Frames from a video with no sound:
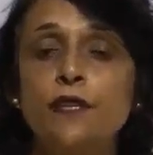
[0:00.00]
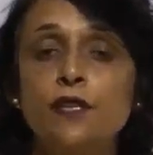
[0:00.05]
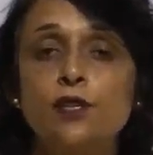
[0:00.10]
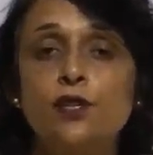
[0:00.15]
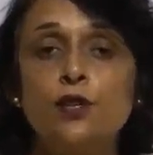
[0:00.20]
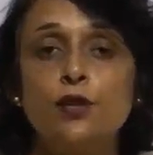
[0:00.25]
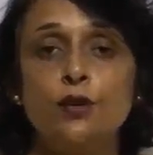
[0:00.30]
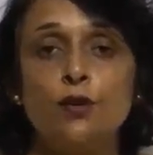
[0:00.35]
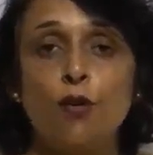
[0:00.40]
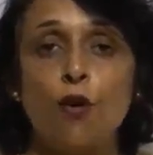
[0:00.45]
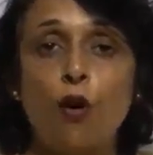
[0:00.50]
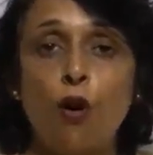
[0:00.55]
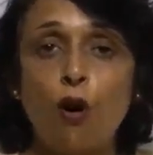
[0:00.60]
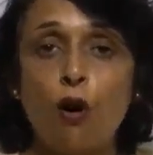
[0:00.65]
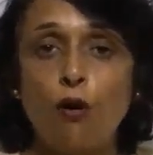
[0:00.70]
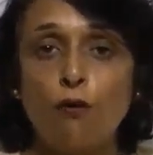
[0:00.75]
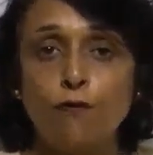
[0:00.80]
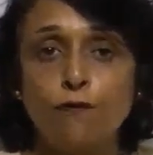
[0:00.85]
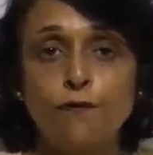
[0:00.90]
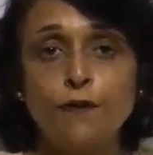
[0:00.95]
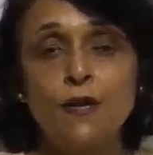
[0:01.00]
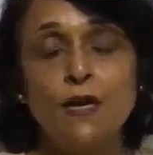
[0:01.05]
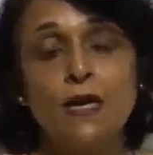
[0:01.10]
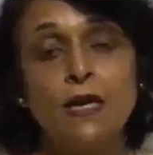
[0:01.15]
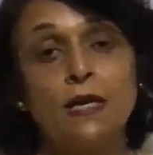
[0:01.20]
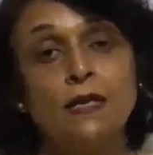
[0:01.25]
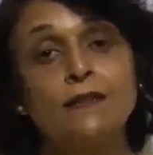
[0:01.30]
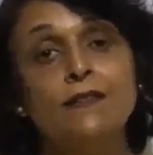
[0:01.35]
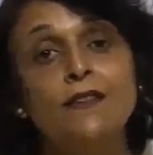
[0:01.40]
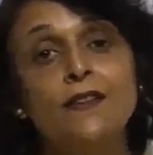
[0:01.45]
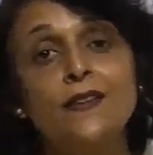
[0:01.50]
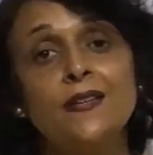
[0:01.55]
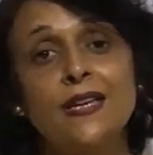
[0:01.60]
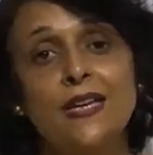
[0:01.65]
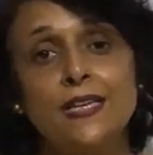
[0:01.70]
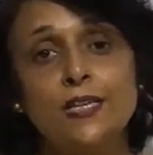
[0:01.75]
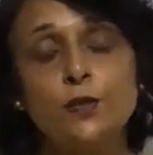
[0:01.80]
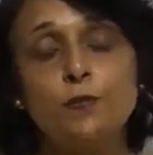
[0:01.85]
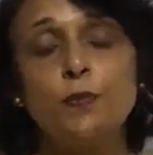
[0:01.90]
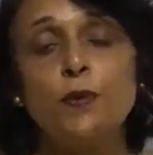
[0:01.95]
feature of the
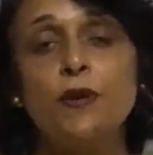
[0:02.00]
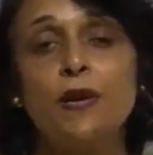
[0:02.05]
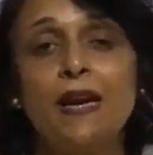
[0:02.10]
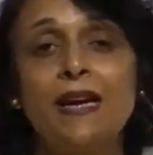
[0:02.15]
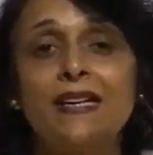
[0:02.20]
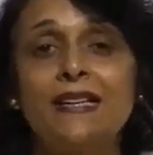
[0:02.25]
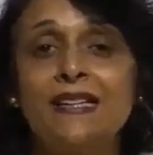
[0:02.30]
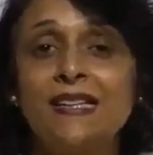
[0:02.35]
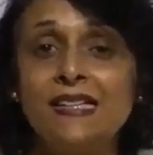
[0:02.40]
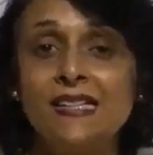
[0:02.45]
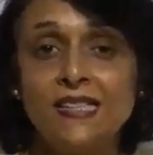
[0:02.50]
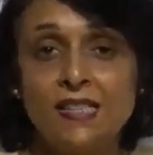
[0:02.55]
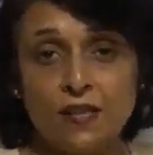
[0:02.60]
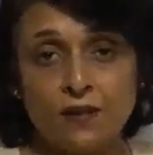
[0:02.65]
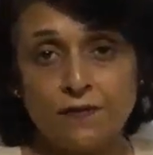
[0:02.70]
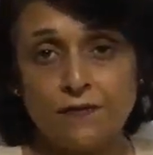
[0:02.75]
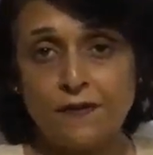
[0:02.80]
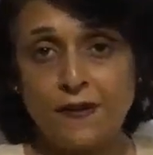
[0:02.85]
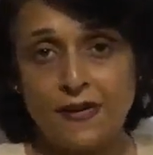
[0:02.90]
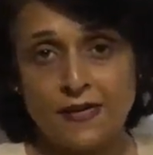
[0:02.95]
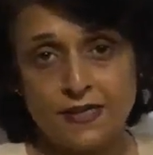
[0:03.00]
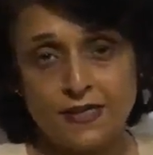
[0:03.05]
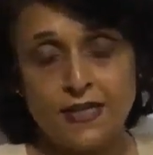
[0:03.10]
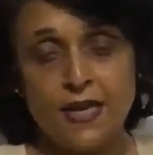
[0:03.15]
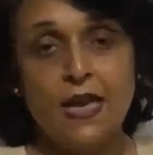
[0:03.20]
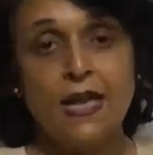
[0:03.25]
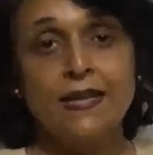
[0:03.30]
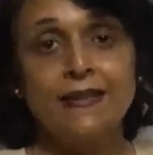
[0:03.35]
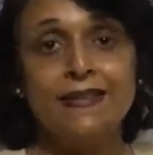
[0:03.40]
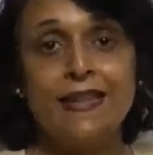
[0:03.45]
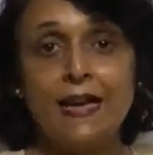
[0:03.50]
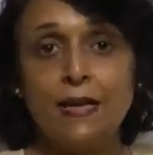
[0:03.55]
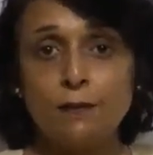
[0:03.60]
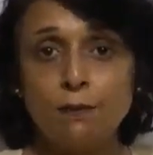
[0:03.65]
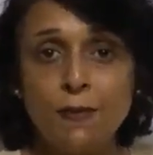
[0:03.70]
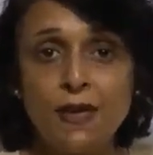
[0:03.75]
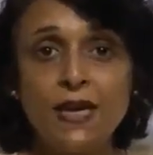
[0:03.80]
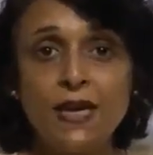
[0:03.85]
respiratory surface. That